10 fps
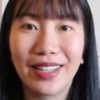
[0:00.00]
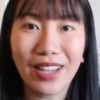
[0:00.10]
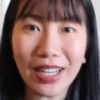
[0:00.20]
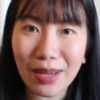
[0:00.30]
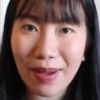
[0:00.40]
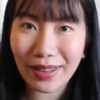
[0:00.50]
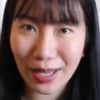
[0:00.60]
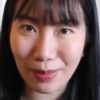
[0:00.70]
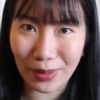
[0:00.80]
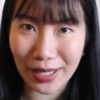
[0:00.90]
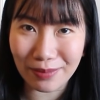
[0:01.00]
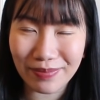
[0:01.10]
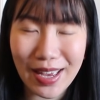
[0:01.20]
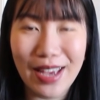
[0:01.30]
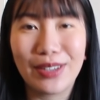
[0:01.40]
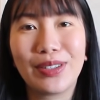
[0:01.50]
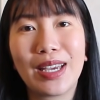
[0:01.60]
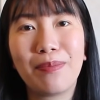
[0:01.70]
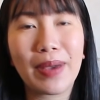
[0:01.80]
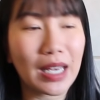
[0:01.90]
Talking about labeling, you
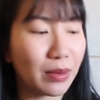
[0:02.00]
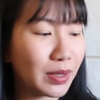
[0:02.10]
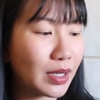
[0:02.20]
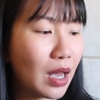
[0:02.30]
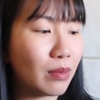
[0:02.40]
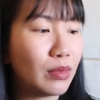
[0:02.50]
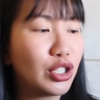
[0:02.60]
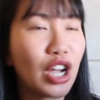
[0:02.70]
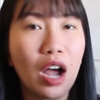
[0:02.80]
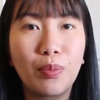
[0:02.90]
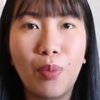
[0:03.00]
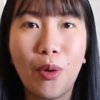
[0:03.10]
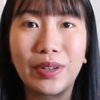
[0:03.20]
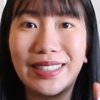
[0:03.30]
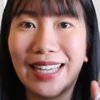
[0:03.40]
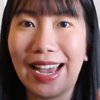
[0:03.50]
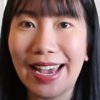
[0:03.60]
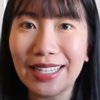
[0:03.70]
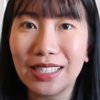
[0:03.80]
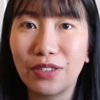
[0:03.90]
can pick up some chalkboard
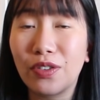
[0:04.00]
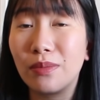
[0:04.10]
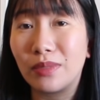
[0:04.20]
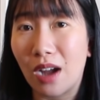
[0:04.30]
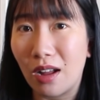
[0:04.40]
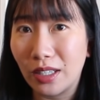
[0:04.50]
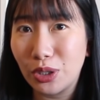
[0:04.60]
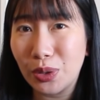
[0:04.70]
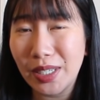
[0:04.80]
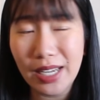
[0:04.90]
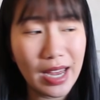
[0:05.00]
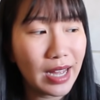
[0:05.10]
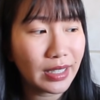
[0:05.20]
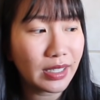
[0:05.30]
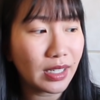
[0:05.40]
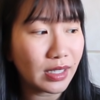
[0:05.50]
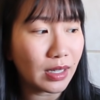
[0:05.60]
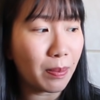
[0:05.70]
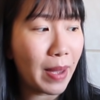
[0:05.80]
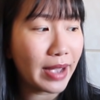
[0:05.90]
tags from Dollar Tree. This is
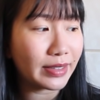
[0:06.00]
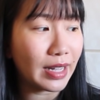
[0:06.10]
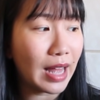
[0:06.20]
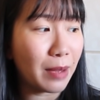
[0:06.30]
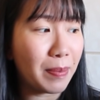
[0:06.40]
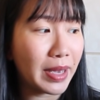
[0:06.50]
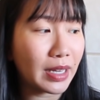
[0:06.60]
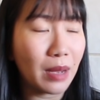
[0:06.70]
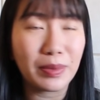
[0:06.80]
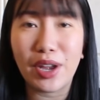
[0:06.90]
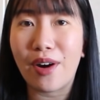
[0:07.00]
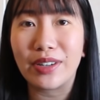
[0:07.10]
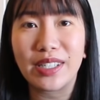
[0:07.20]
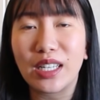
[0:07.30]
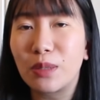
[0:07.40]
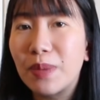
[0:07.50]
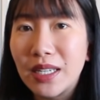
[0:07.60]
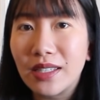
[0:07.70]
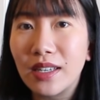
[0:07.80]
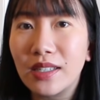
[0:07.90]
the bag that I pick up. There are 6
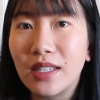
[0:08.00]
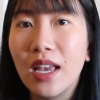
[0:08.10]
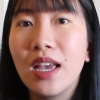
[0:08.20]
pieces.